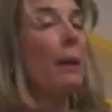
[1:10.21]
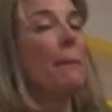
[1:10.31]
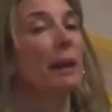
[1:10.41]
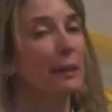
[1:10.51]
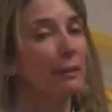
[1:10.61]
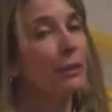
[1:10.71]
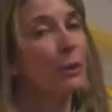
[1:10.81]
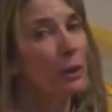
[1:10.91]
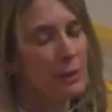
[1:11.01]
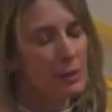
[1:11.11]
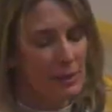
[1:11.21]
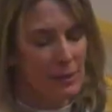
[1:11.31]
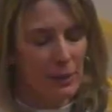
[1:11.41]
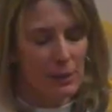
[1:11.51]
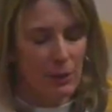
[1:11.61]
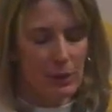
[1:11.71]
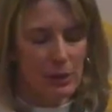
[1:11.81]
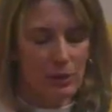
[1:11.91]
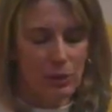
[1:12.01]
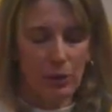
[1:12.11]
But of course, there was always
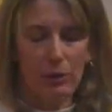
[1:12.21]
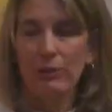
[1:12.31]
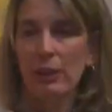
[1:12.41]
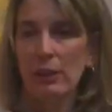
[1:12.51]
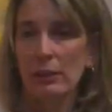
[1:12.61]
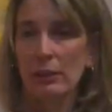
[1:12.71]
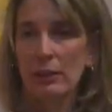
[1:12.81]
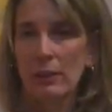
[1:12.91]
a shortfall.